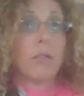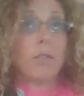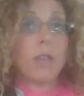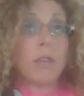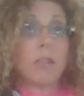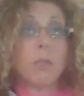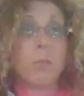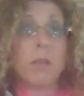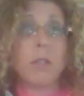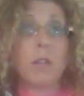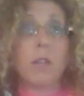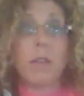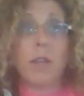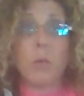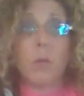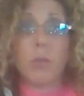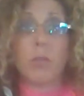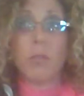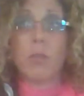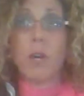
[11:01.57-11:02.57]
assessment
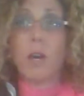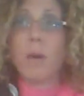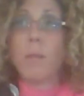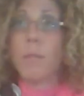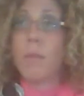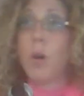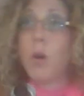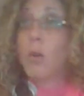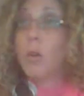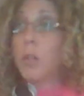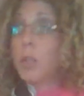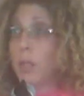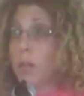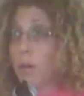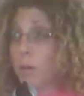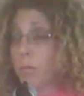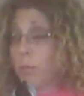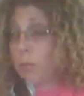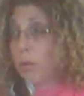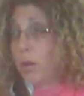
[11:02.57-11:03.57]
that was already
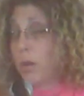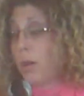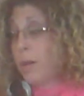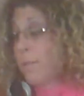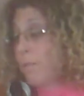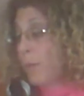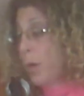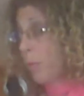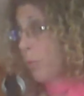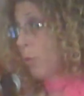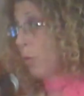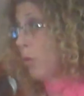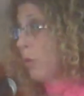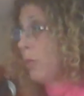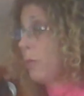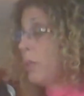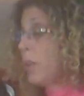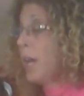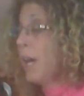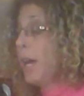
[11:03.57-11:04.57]

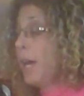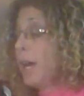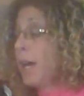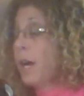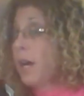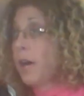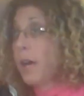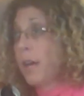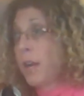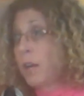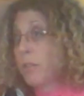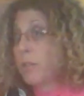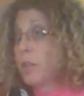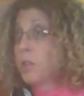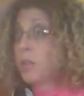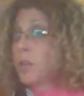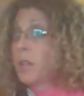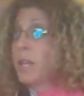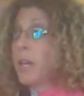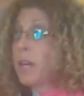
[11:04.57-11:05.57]
approved, and I'll
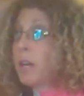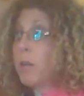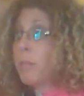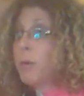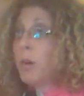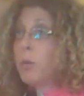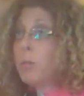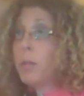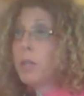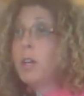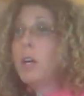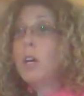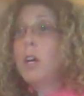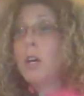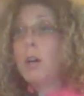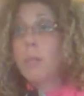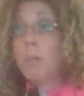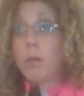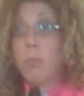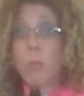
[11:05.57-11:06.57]
touch on that in a moment.
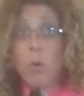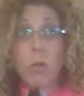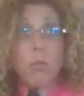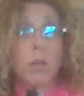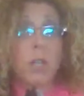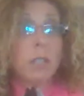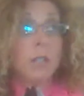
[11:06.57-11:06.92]
But more